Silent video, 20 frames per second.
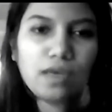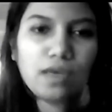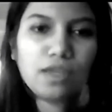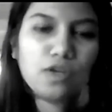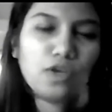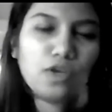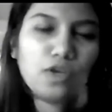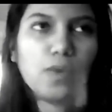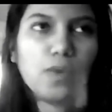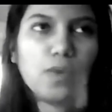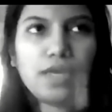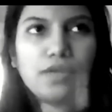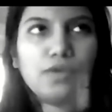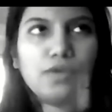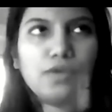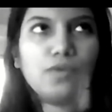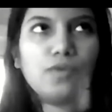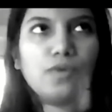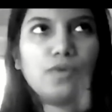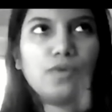you had to.
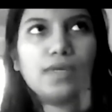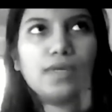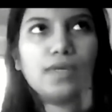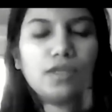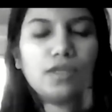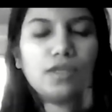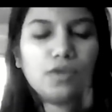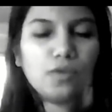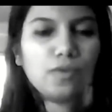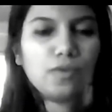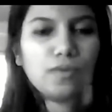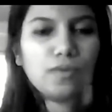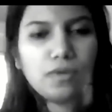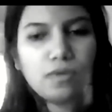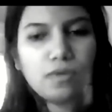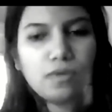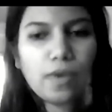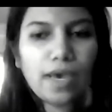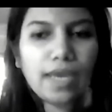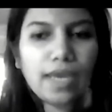You
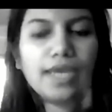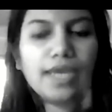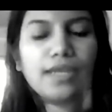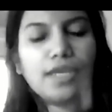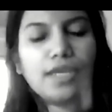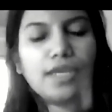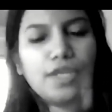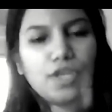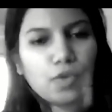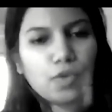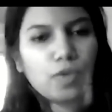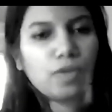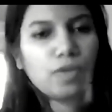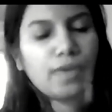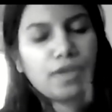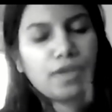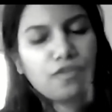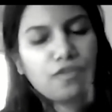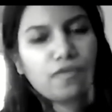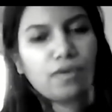were getting interviewed by
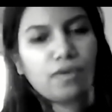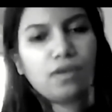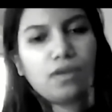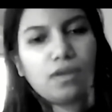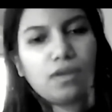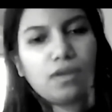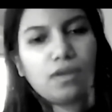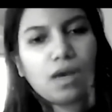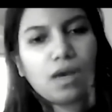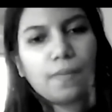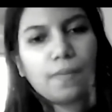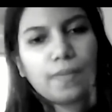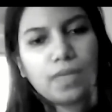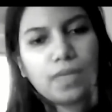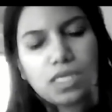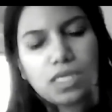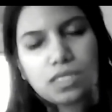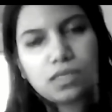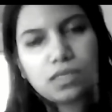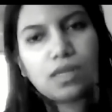different companies,
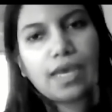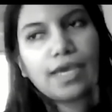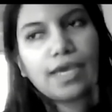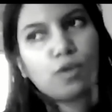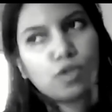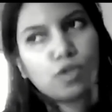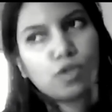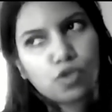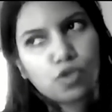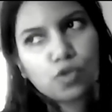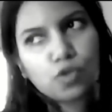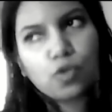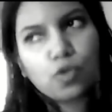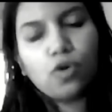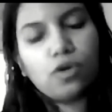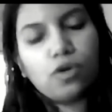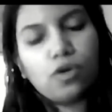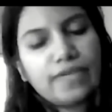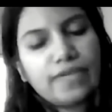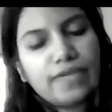and I got through
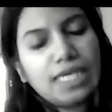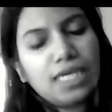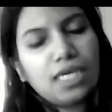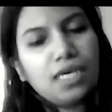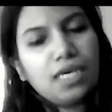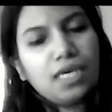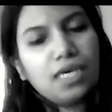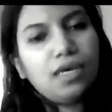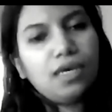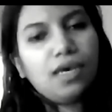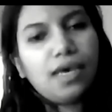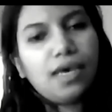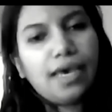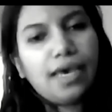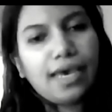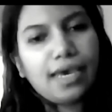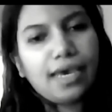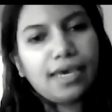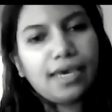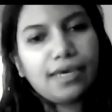Ogilvy,
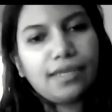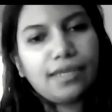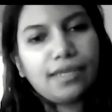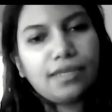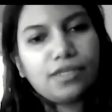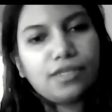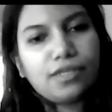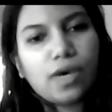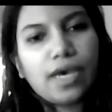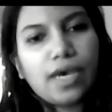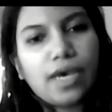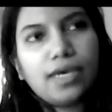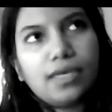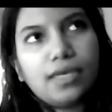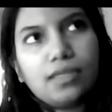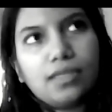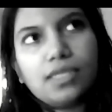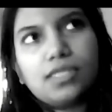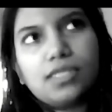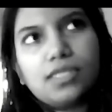and so I
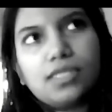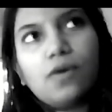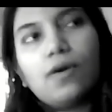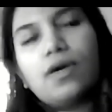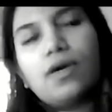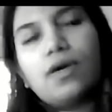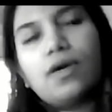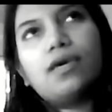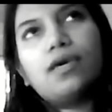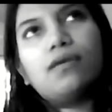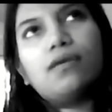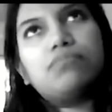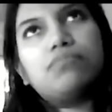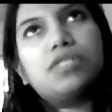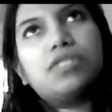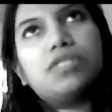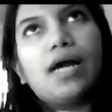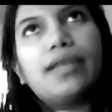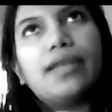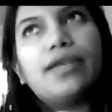that's how I
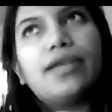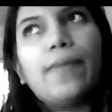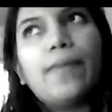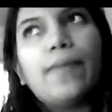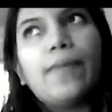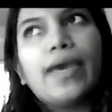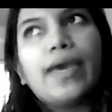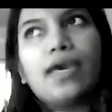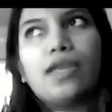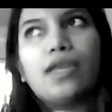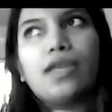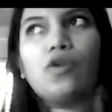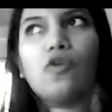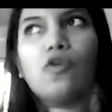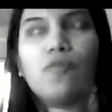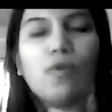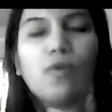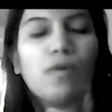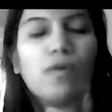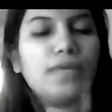started my career off,
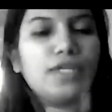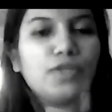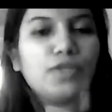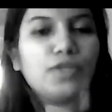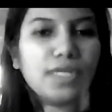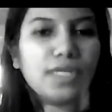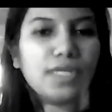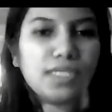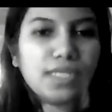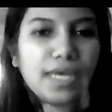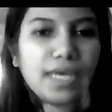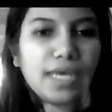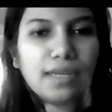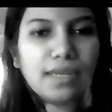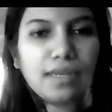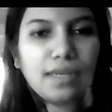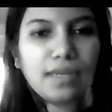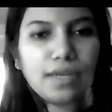probably to understand a little